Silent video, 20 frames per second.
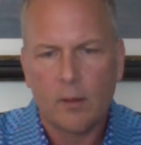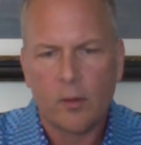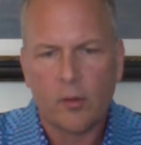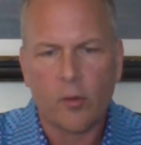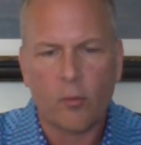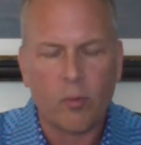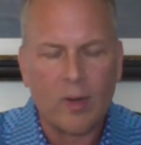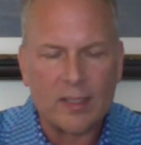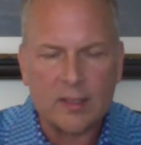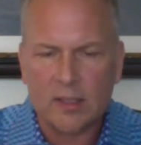the
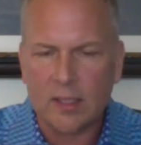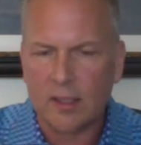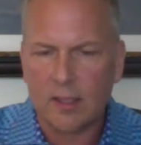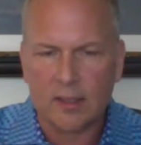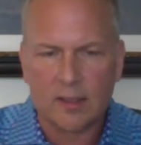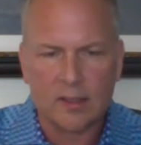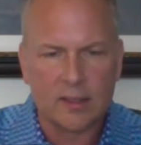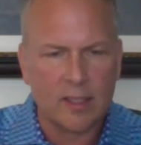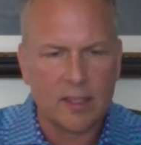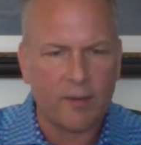rest of the
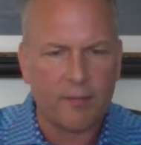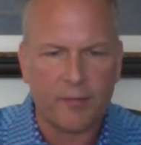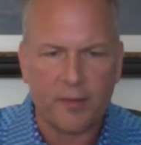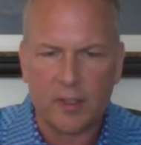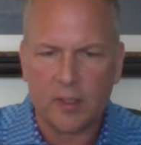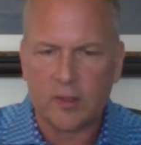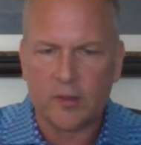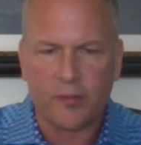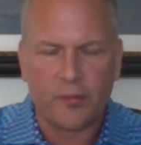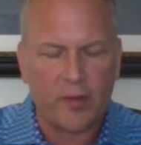stuff
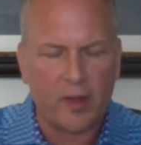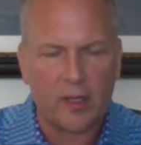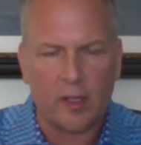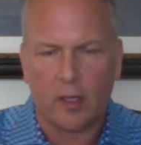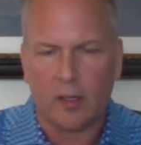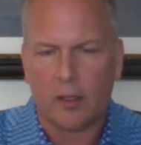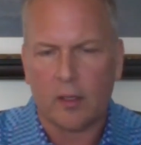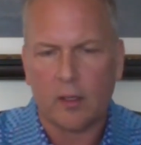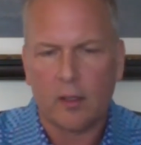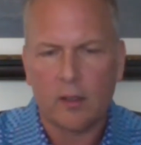is
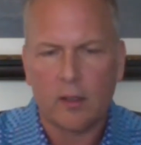filler